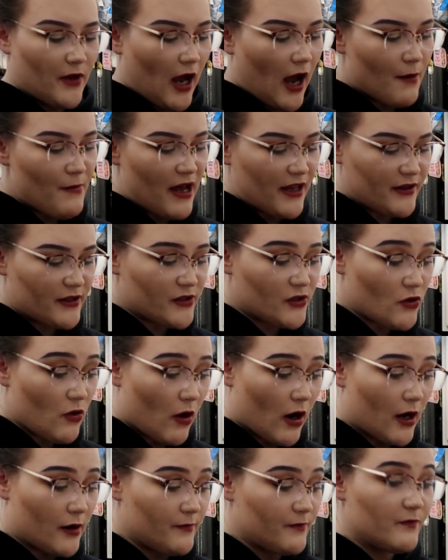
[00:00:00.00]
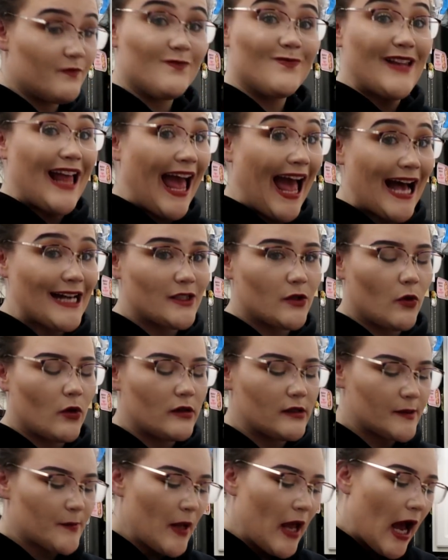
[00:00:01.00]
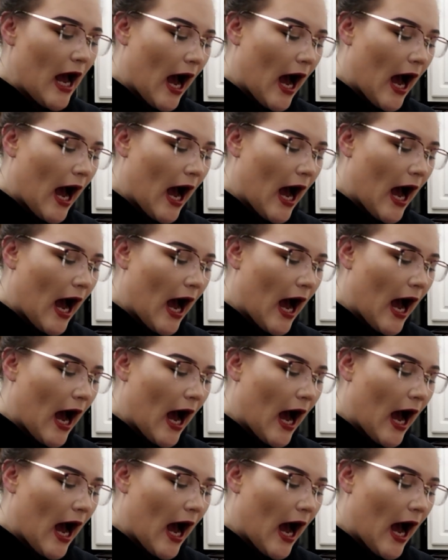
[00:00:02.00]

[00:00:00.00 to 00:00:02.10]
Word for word: I'm at the store assholes.